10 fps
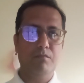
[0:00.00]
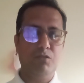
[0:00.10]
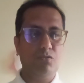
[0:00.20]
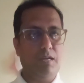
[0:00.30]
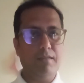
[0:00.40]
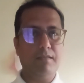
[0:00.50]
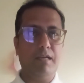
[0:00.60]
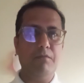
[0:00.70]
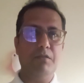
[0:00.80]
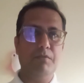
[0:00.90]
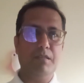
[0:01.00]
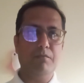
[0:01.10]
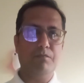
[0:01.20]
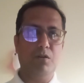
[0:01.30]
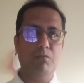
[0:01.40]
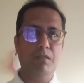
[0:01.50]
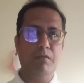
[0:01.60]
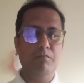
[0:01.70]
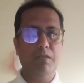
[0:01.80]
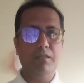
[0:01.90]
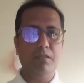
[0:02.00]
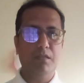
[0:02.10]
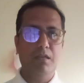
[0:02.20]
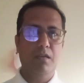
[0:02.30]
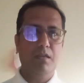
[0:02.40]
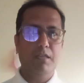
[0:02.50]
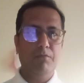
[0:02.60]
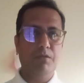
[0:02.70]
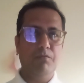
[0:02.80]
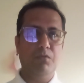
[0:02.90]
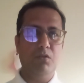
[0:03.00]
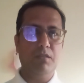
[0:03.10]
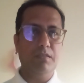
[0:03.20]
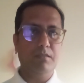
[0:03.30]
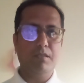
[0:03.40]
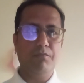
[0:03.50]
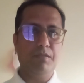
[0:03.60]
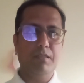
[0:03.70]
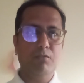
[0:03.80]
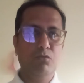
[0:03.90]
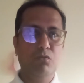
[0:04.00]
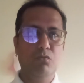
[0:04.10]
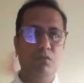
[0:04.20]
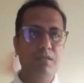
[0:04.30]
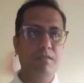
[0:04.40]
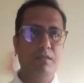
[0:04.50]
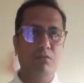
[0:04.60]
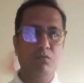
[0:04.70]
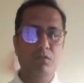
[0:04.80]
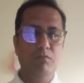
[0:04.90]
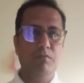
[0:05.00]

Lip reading: So as I have given a formula, but if you're following, definitely you know what is the rule.